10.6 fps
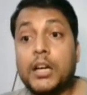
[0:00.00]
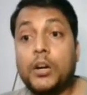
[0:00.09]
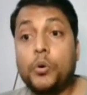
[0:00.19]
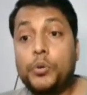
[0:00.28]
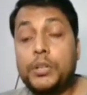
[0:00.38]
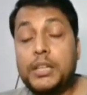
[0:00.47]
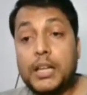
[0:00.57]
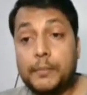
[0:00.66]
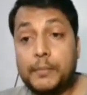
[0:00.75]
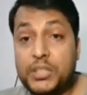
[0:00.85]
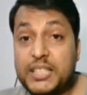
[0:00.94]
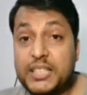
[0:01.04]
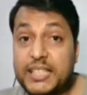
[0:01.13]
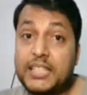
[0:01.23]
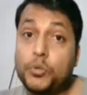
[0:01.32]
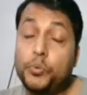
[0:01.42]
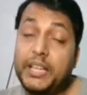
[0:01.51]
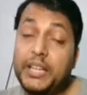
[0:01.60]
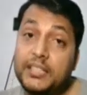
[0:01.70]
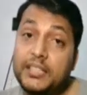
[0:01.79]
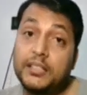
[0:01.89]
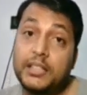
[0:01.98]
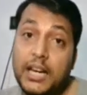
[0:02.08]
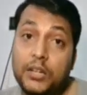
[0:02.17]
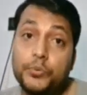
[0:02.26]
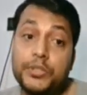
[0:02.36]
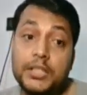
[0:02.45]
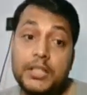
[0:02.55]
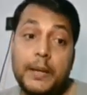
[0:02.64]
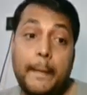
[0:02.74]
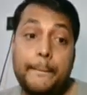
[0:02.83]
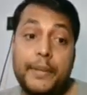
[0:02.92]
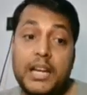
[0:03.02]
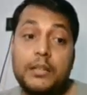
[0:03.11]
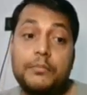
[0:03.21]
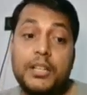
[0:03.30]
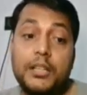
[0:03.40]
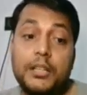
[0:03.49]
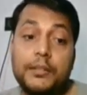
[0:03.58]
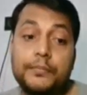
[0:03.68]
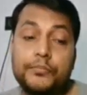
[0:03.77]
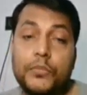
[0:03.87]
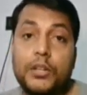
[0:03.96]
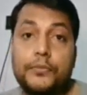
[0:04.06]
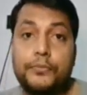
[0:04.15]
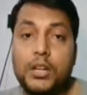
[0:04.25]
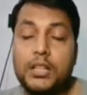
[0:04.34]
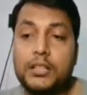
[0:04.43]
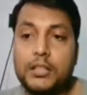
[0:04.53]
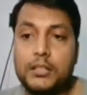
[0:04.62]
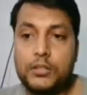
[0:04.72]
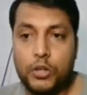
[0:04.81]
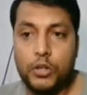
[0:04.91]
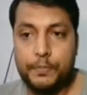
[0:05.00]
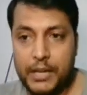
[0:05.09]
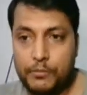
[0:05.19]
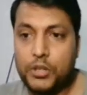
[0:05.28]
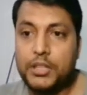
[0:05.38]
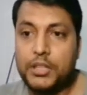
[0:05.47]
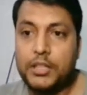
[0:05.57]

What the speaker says: only about 60 to 80,000 primary follicles or primordial